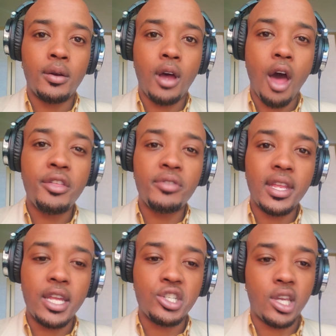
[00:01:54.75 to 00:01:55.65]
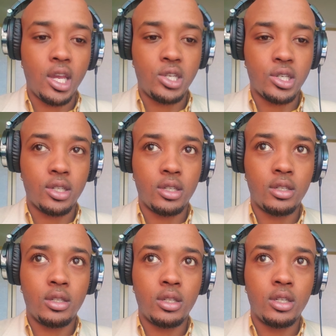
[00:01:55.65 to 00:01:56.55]
Other than education,
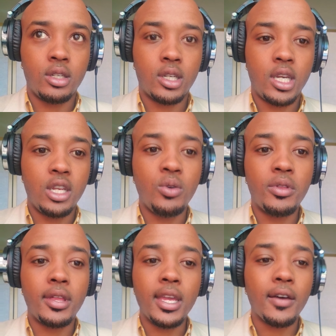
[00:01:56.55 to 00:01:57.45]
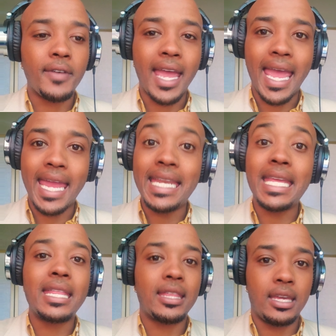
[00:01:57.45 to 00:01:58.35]
can you think of
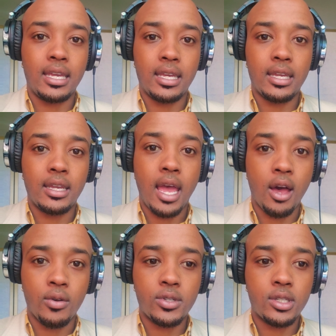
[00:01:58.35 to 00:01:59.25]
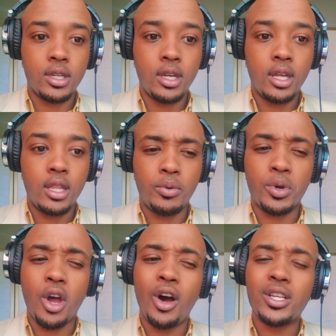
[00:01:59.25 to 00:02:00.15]
anything else that
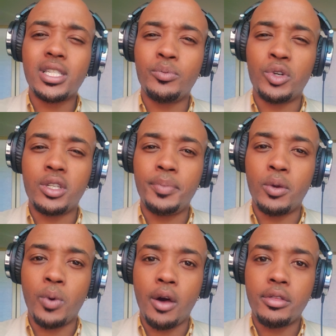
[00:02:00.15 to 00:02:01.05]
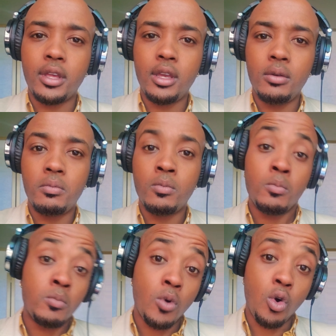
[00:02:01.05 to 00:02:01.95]
would cause someone to be wealthy
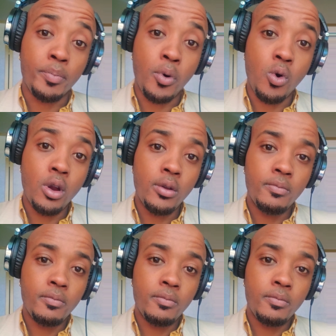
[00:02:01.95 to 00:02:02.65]
or poor?